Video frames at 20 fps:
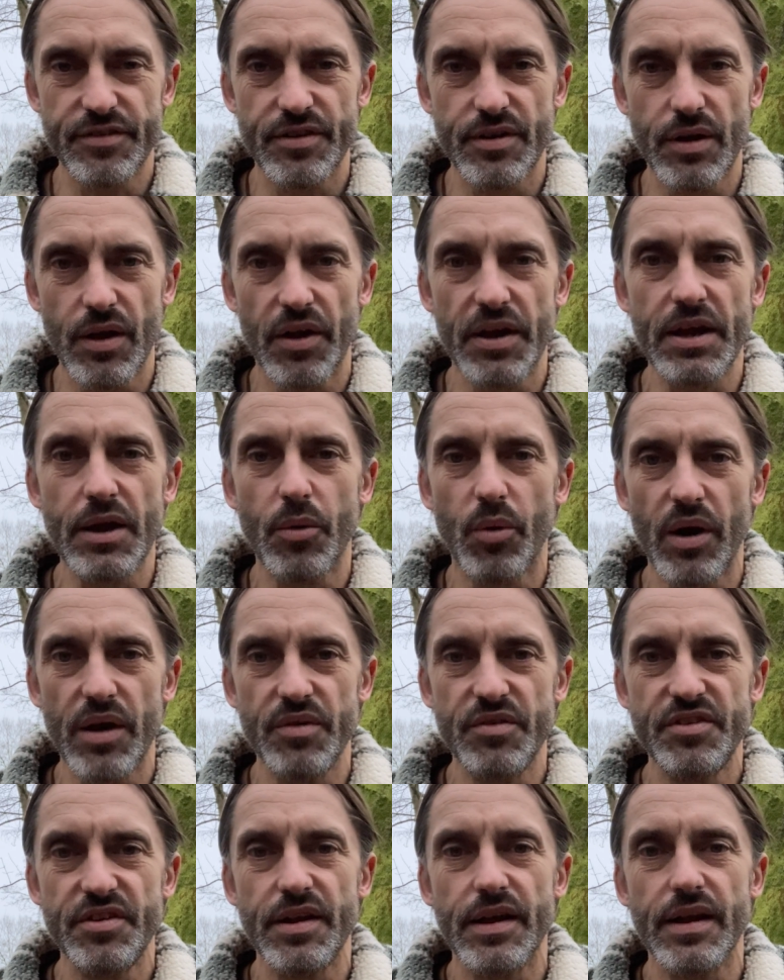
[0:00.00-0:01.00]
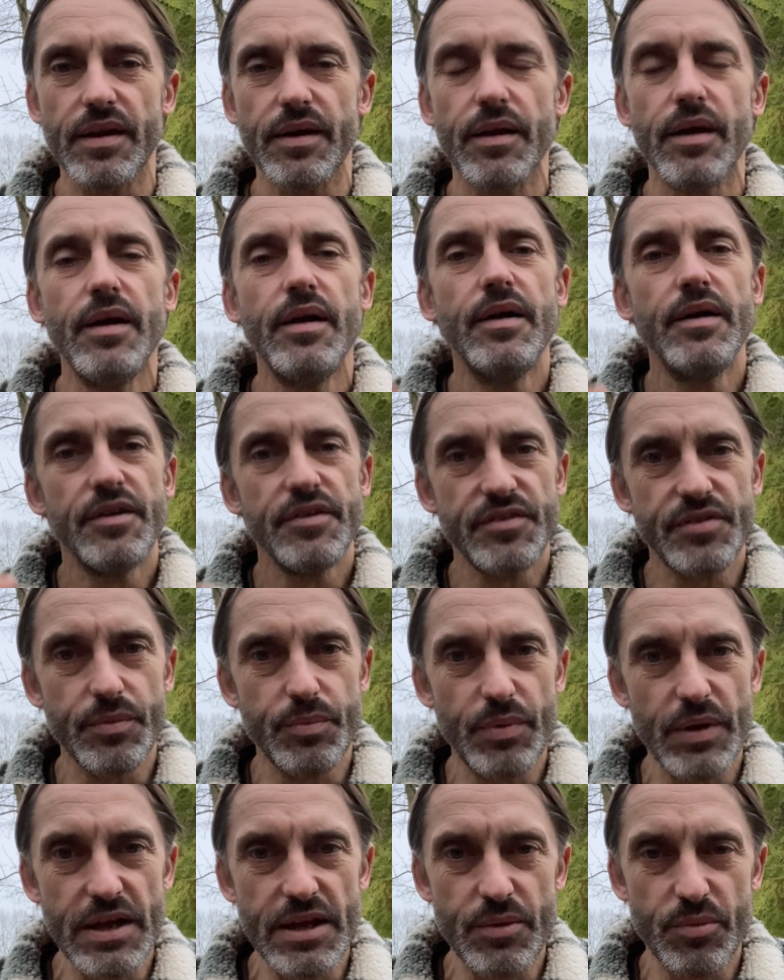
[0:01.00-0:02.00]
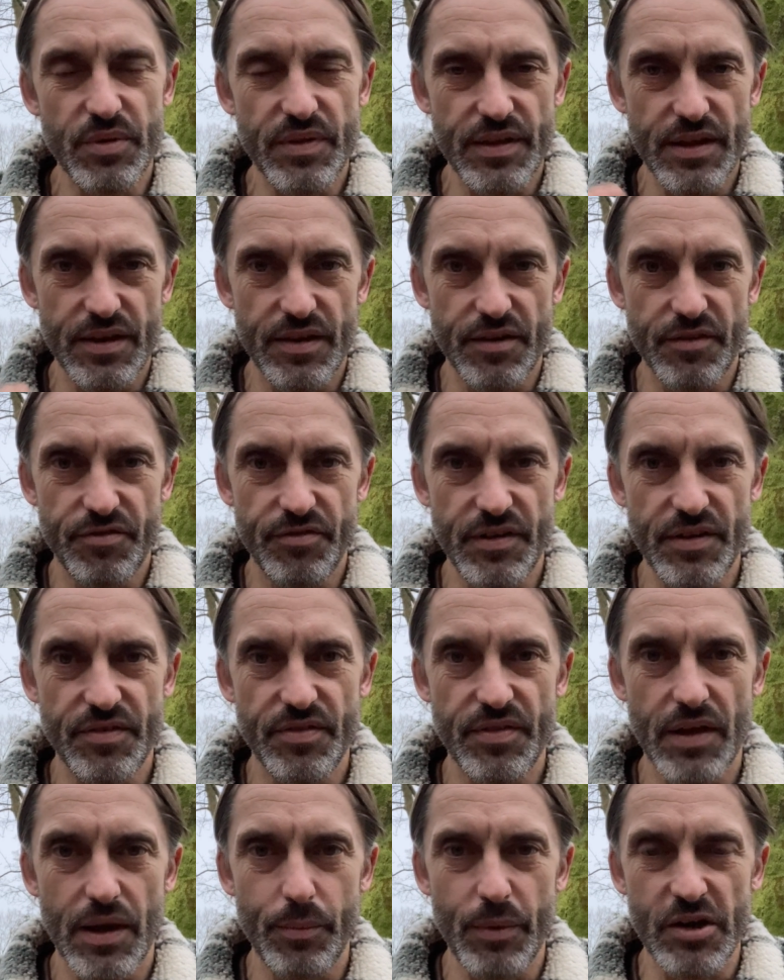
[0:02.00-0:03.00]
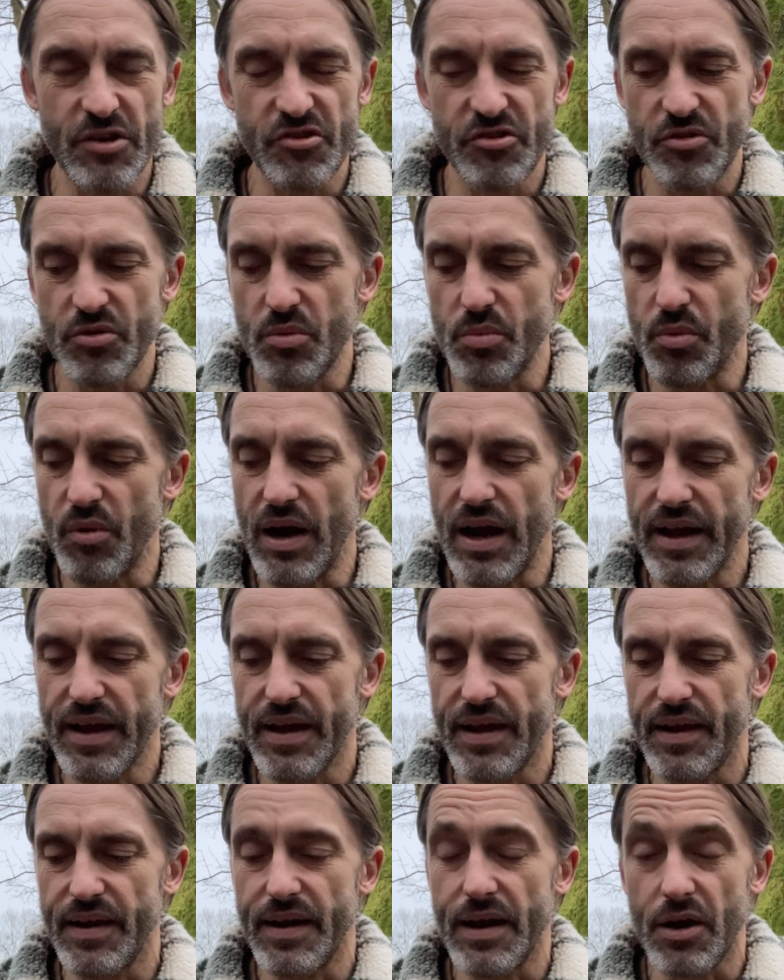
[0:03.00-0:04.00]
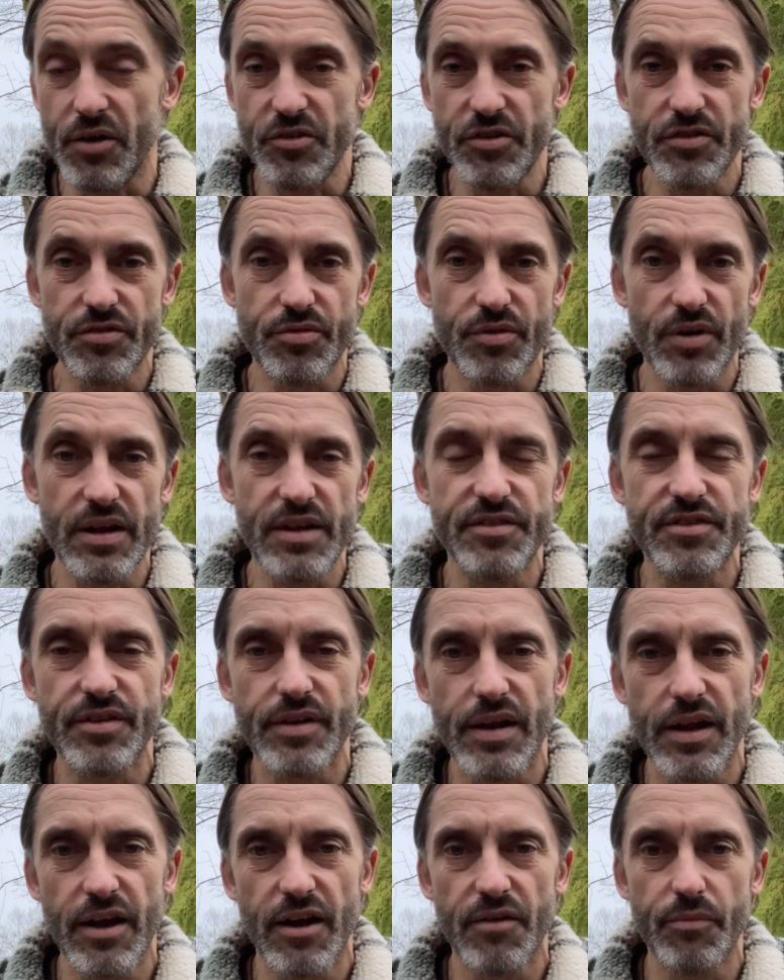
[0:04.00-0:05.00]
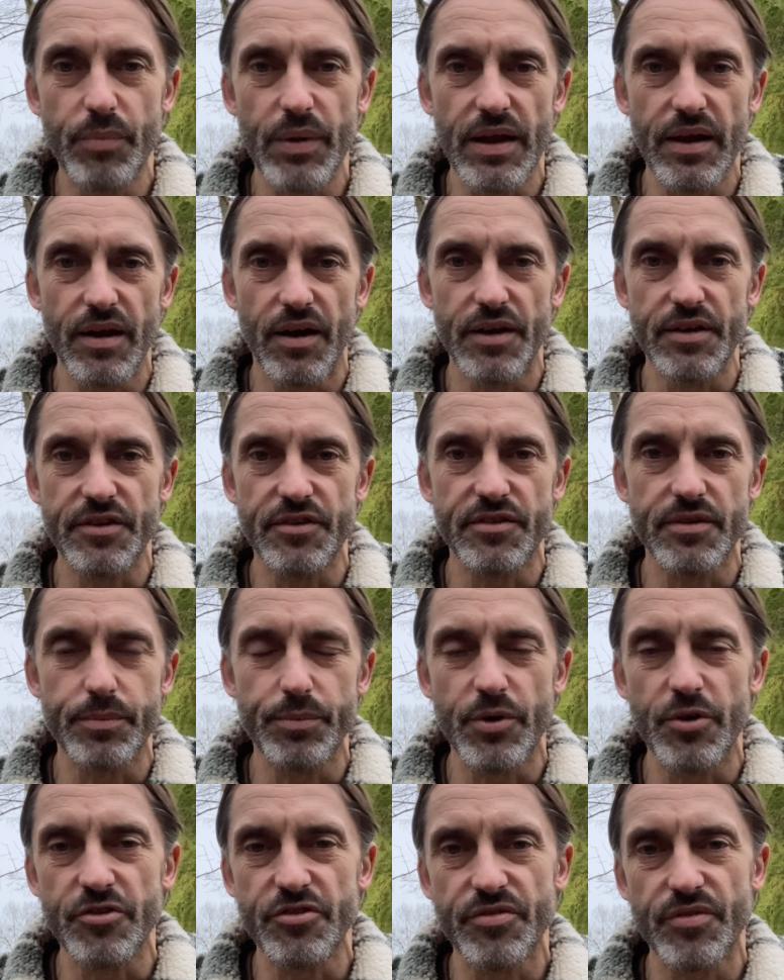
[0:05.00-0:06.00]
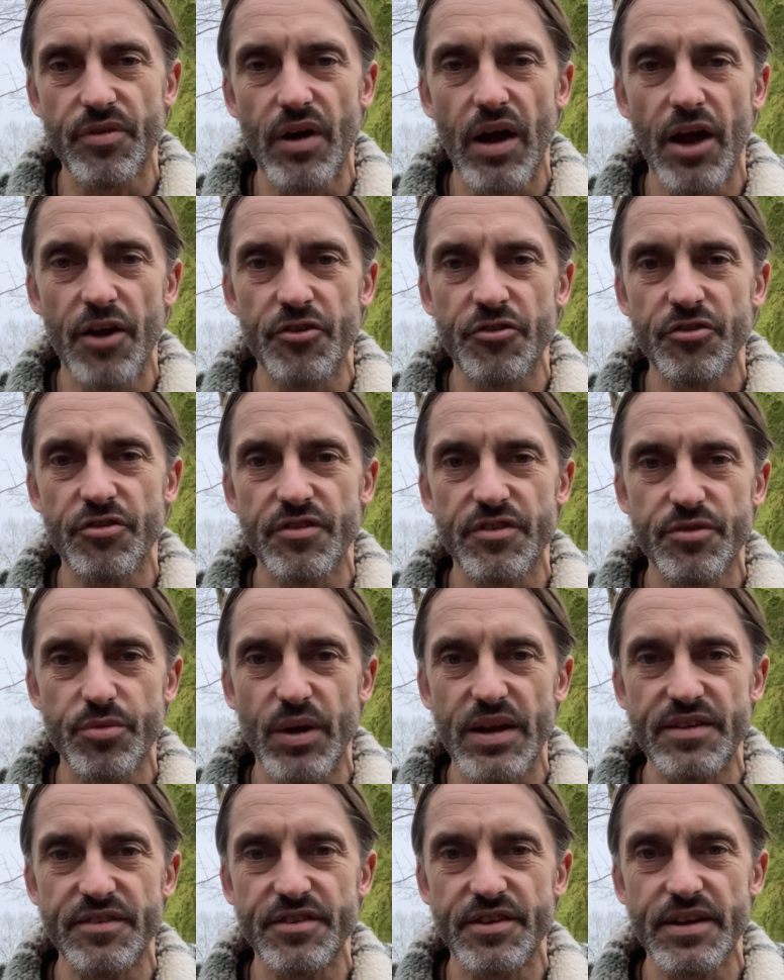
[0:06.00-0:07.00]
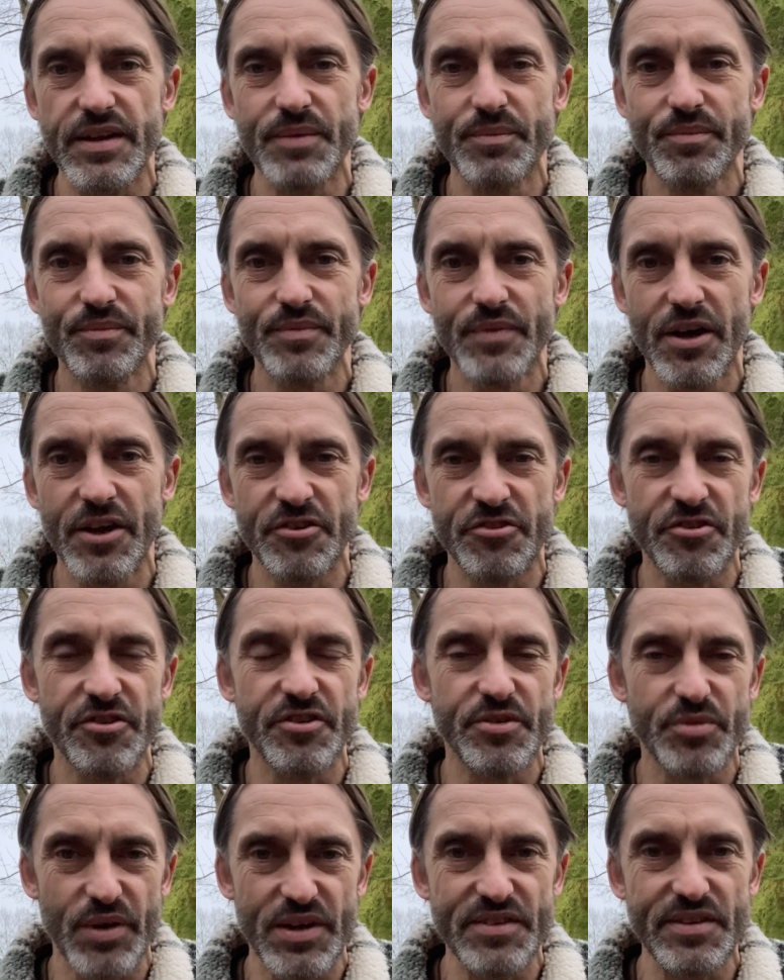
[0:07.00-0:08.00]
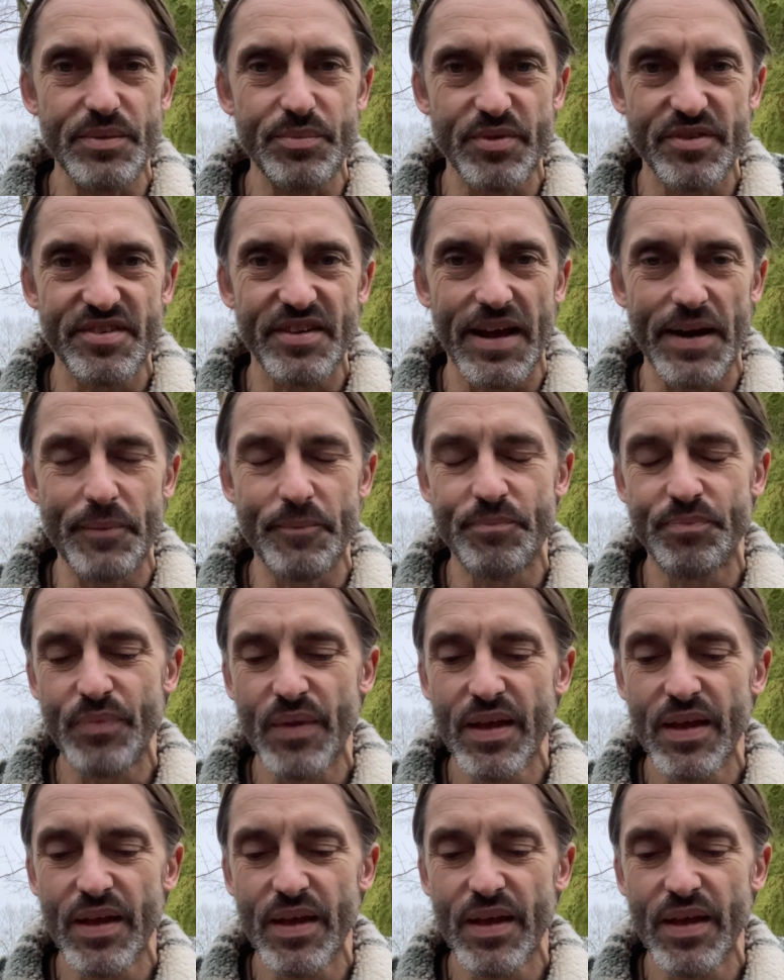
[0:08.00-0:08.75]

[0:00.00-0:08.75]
light quotient to be within the fifth dimensional bracket. Now, just recently, I've been guided to push for 120, 120%.